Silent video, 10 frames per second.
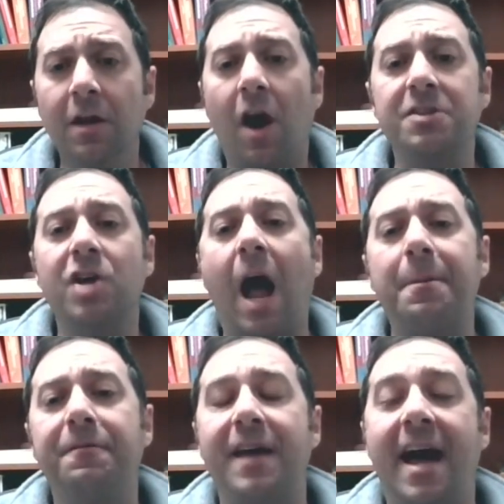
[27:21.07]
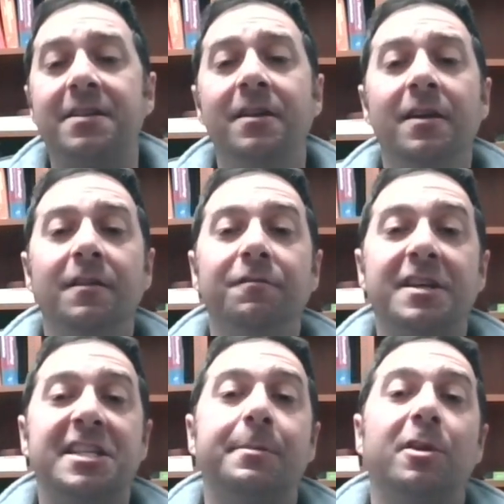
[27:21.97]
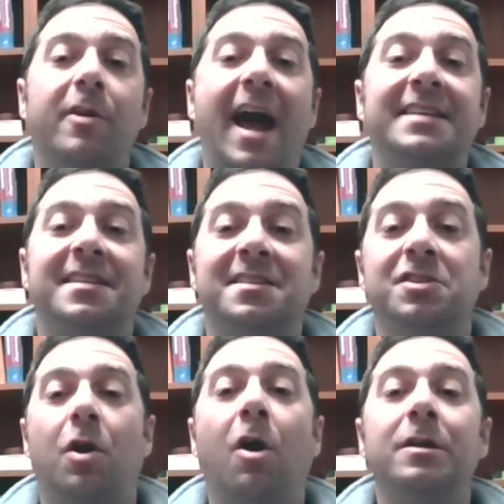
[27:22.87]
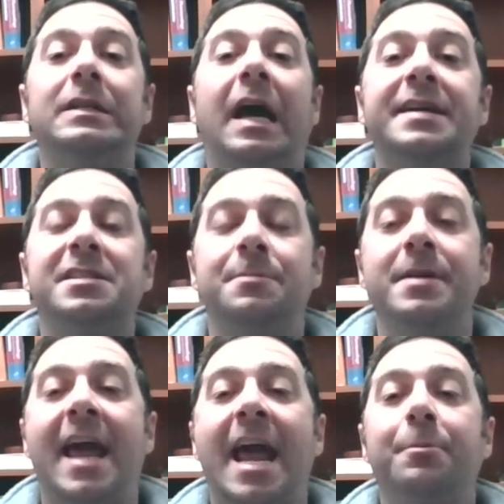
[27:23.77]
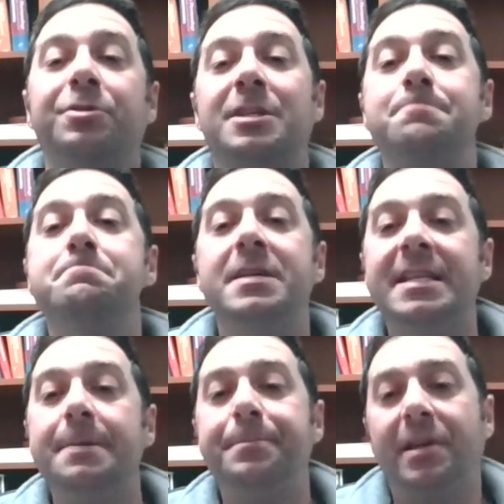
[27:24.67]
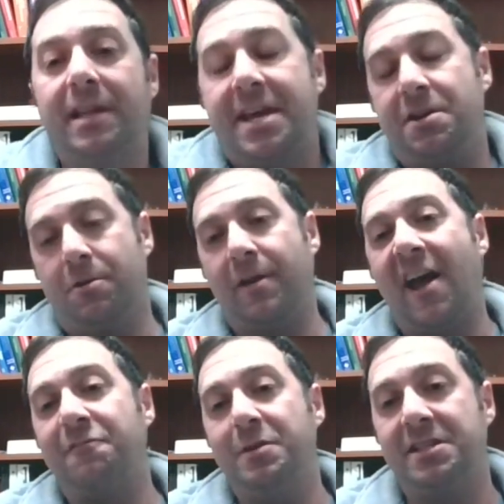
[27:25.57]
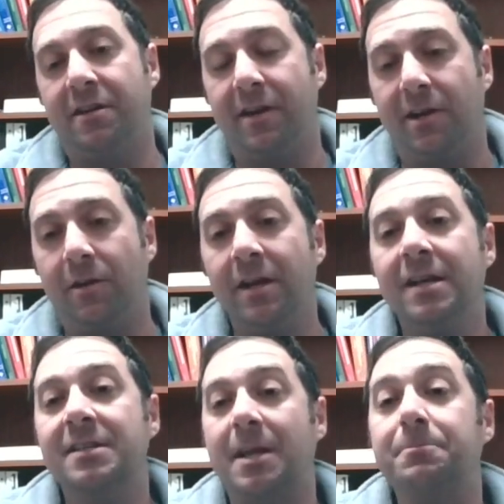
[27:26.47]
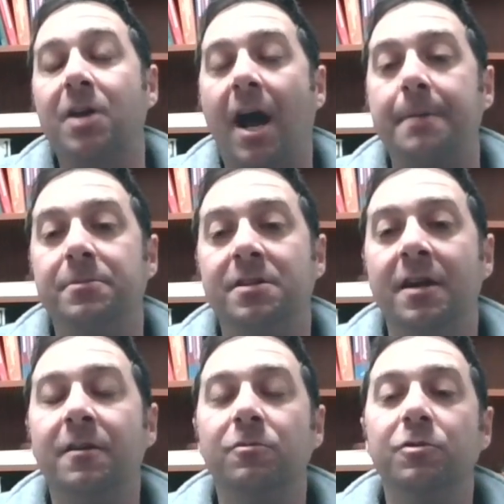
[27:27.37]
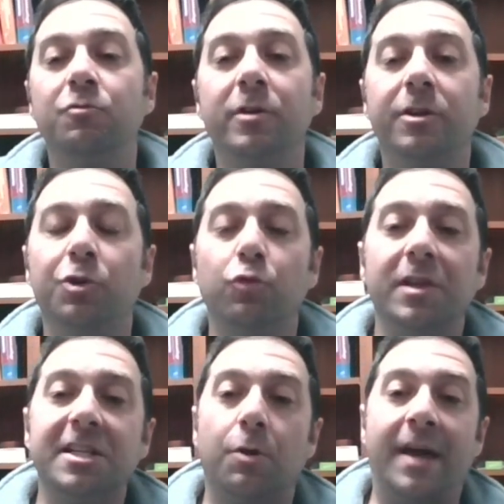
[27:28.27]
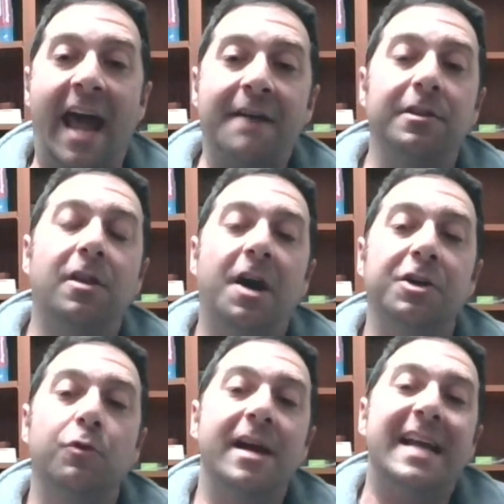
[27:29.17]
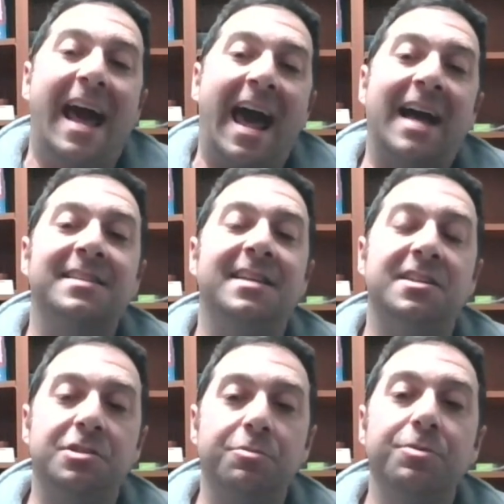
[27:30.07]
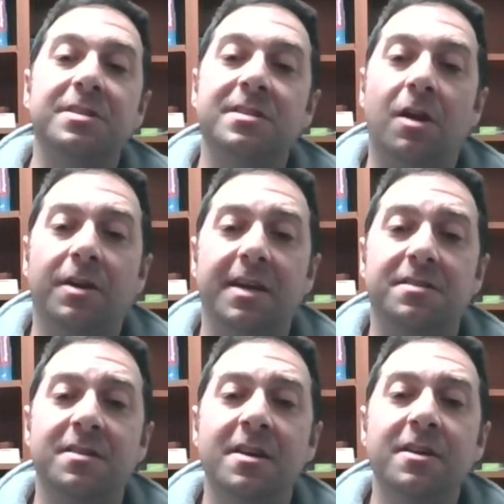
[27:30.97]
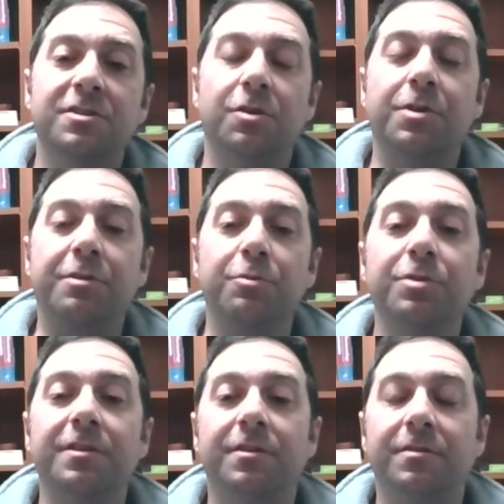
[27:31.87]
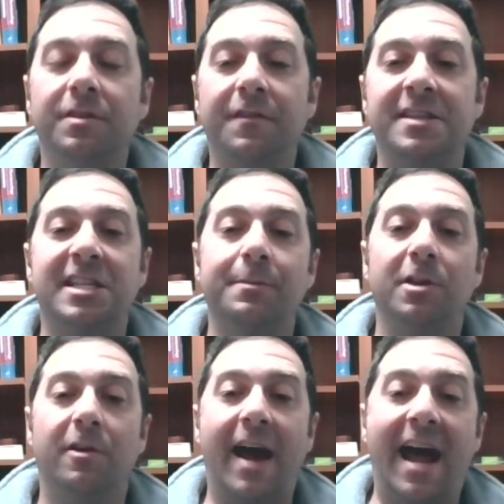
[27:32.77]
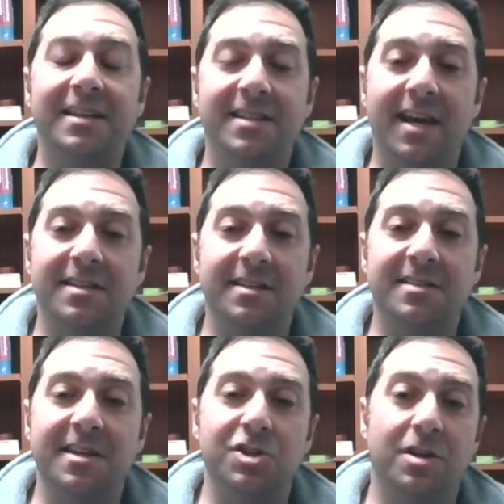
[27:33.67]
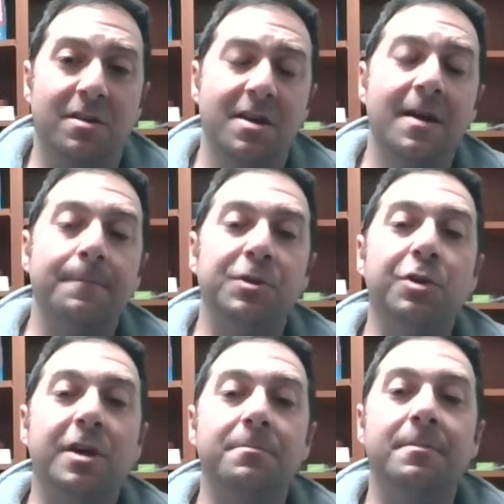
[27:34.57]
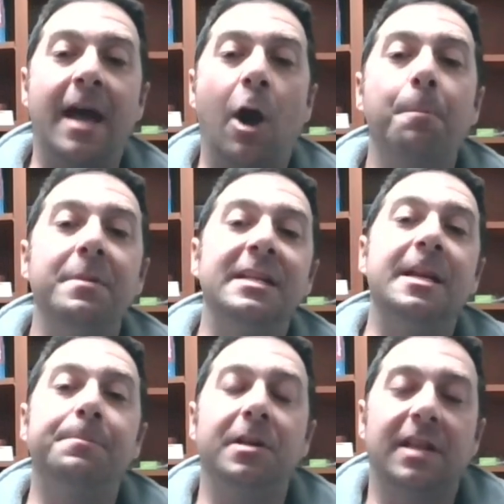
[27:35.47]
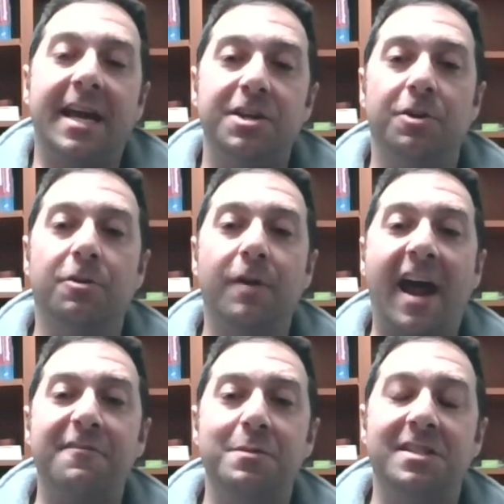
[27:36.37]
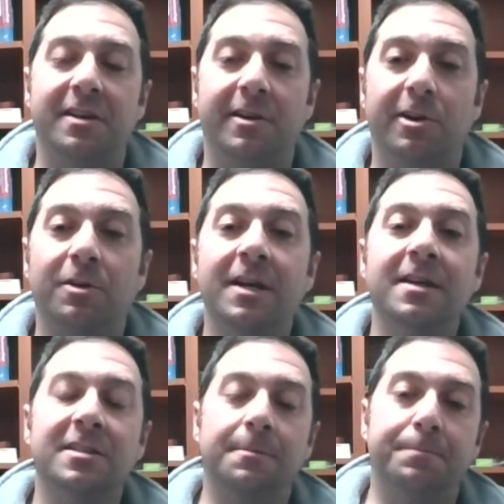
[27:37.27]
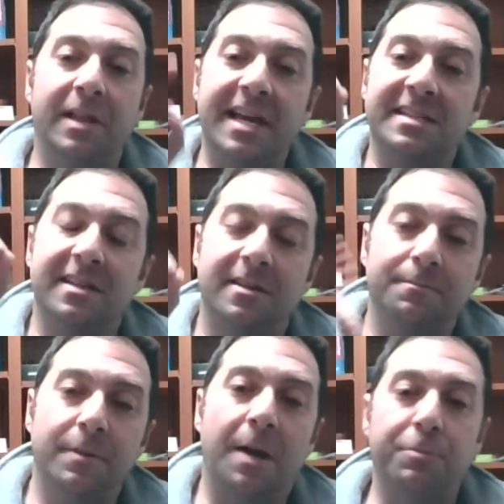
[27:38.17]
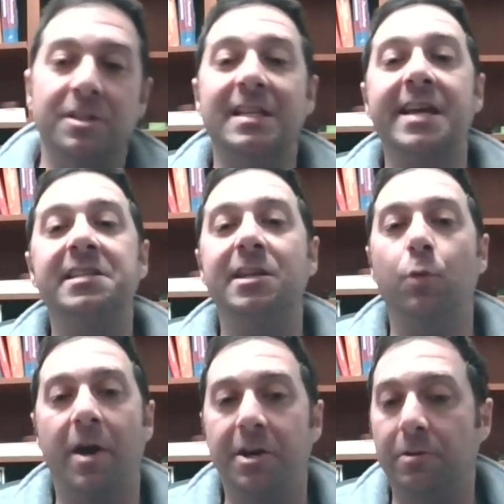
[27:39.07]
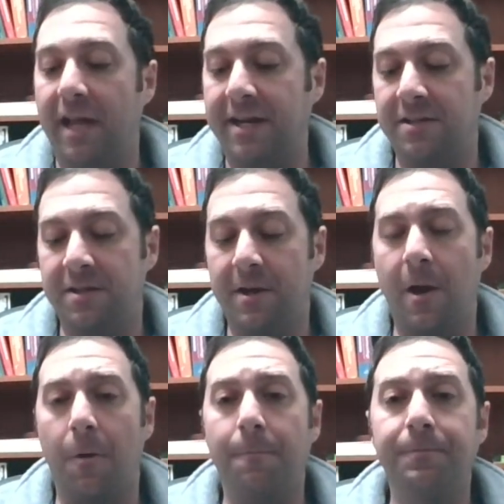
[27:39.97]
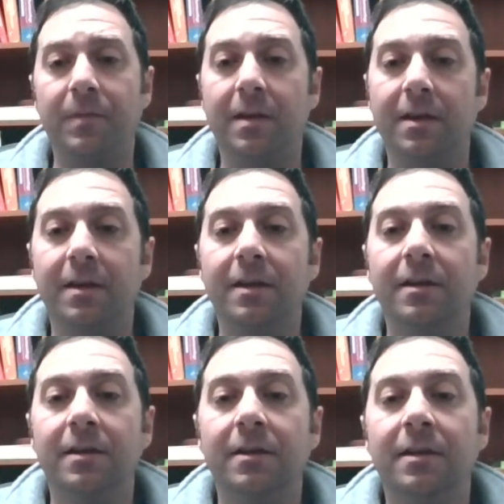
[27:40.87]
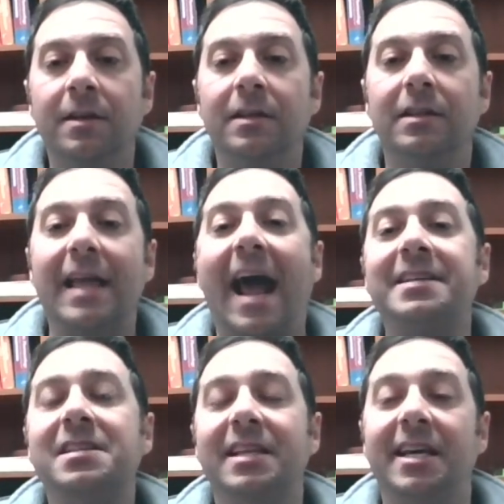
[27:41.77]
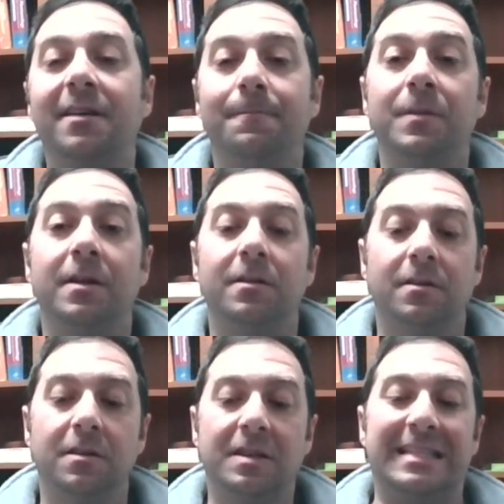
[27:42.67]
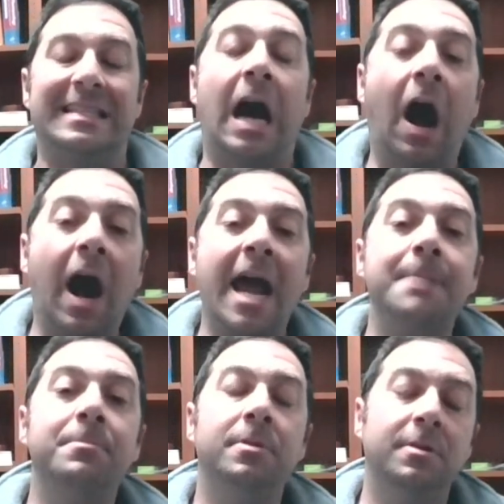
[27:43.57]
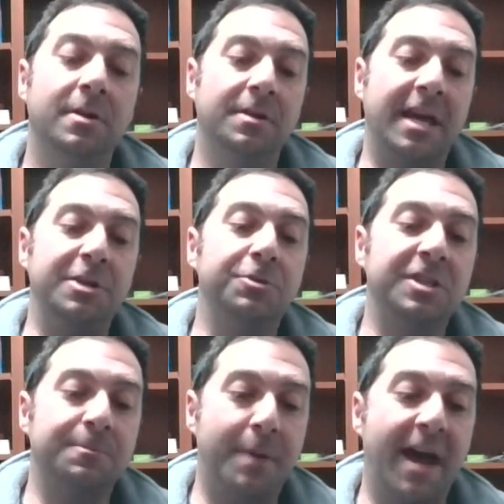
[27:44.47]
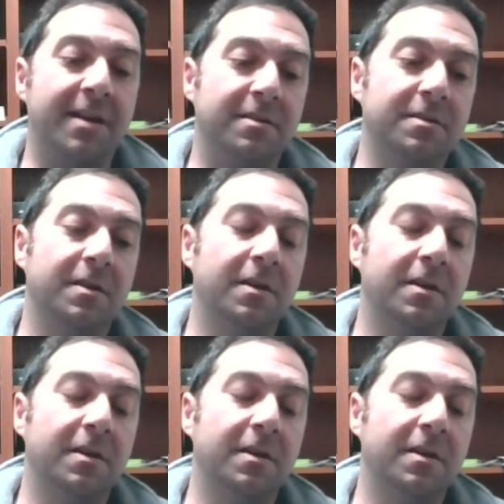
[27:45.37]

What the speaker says: On top of that, vestibular accesses are nice to be able to manipulate your graft material. Sometimes you really don't have a lot of great access through the sulcus. So through the vestibular access incision, you can help manipulate your graft material to place it precisely where you'd like it to go. Lastly, the time that you spend